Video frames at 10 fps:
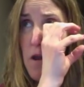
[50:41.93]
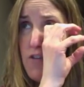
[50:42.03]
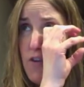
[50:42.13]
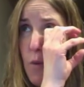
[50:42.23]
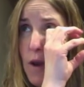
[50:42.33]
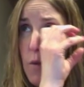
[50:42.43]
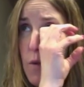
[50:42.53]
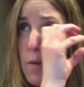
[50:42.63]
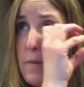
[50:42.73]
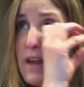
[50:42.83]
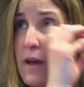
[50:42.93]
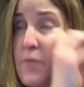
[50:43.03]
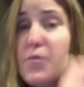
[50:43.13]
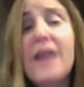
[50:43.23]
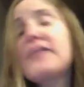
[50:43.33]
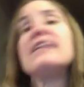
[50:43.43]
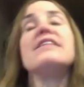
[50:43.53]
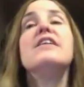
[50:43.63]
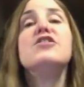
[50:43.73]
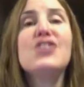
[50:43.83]
So when a woman becomes pregnant,
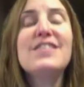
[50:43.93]
she